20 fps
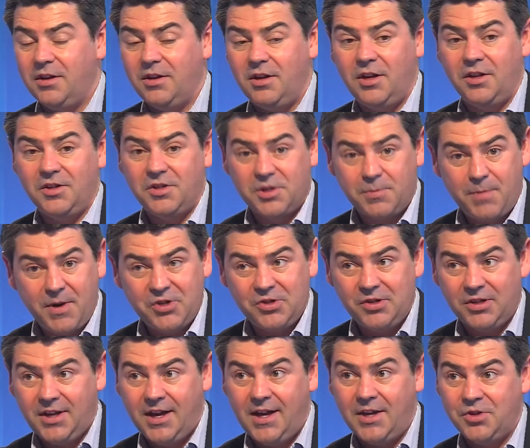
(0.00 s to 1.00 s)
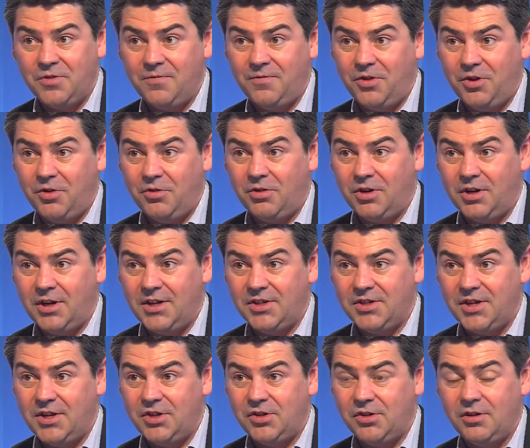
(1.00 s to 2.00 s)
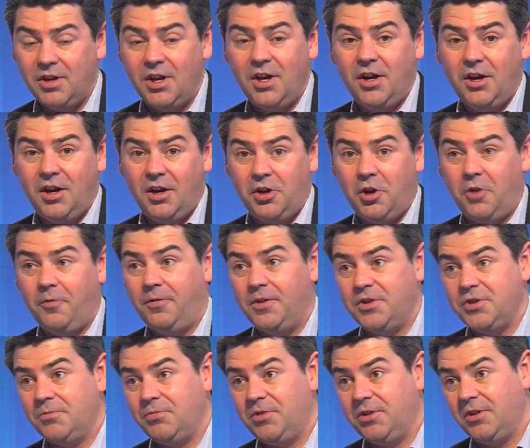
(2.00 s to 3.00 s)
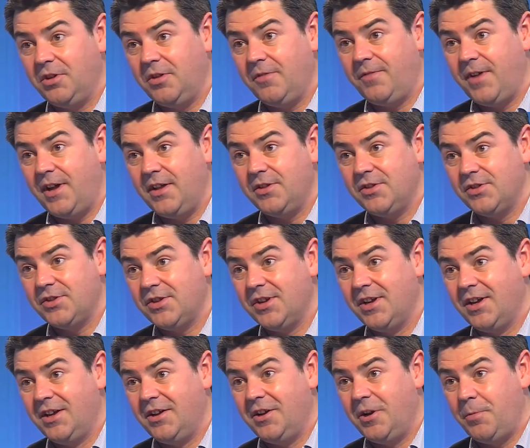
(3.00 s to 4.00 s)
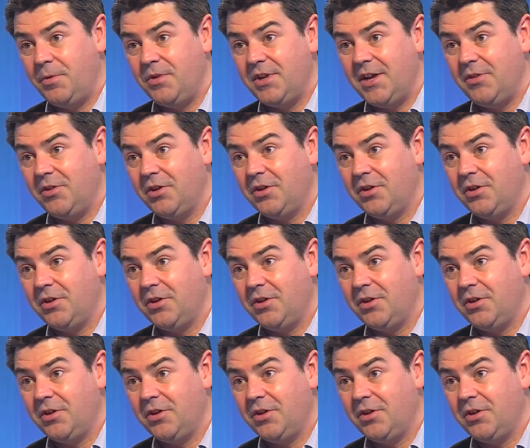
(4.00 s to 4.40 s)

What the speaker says: It's a special occasion for the organisation, and hopefully something that the fans up and down the